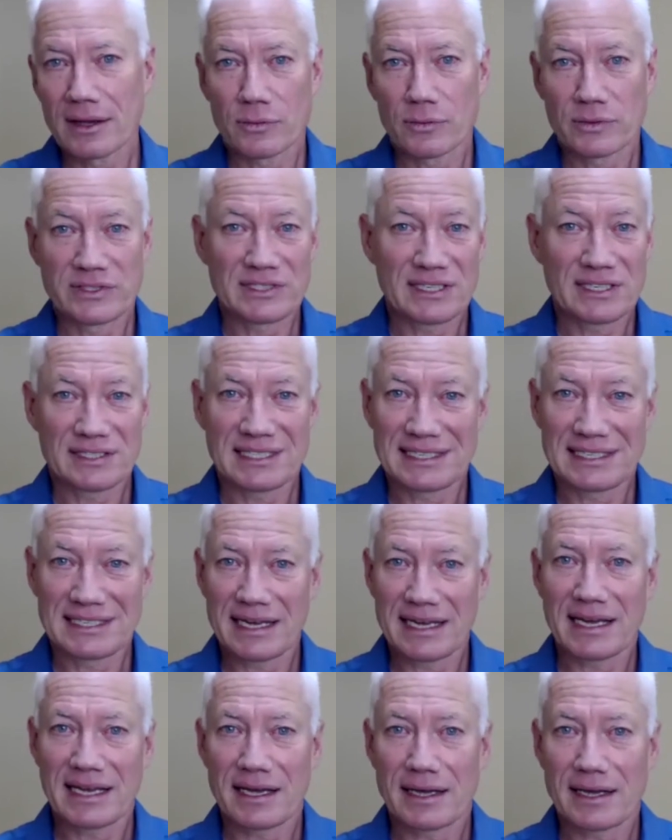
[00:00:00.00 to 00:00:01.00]
we see
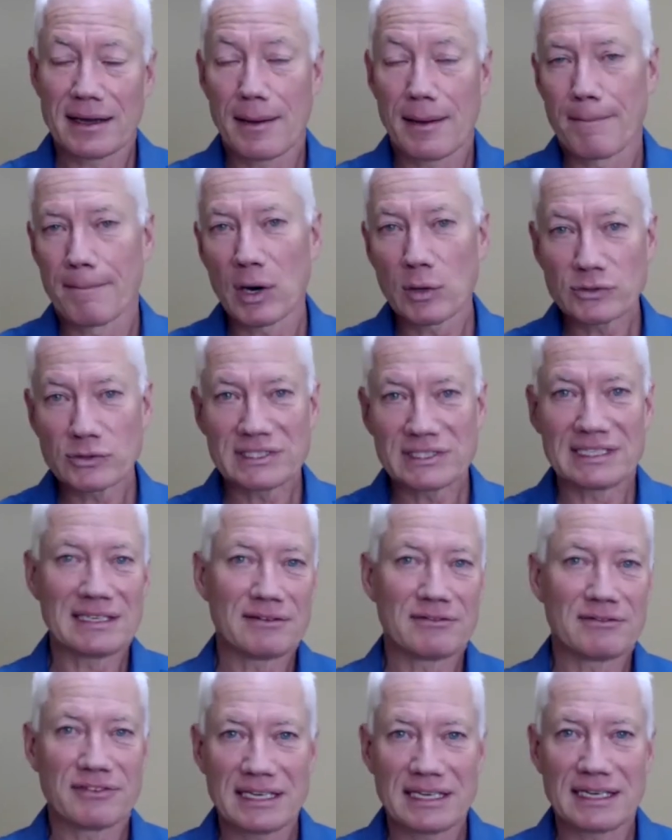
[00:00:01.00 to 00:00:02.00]
today most
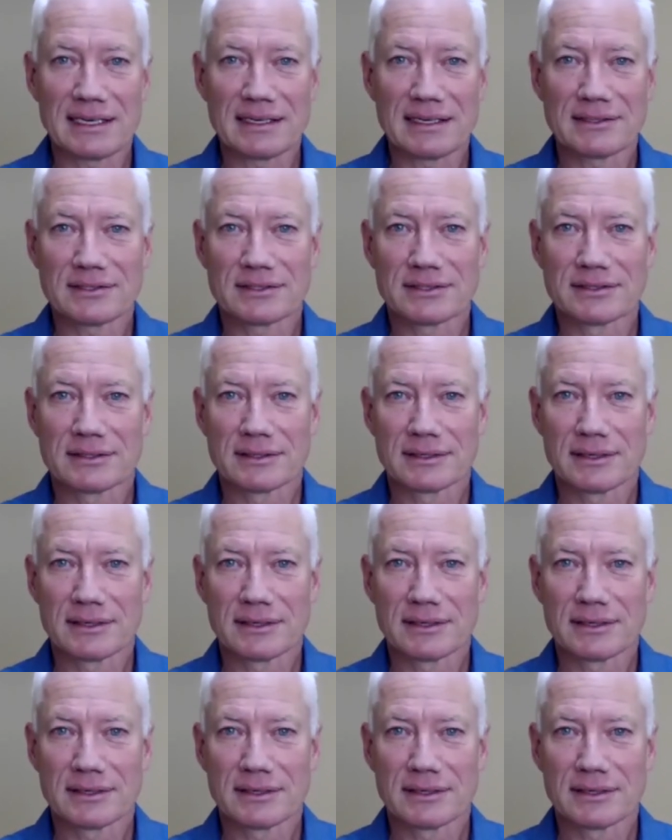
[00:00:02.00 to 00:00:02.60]
EVs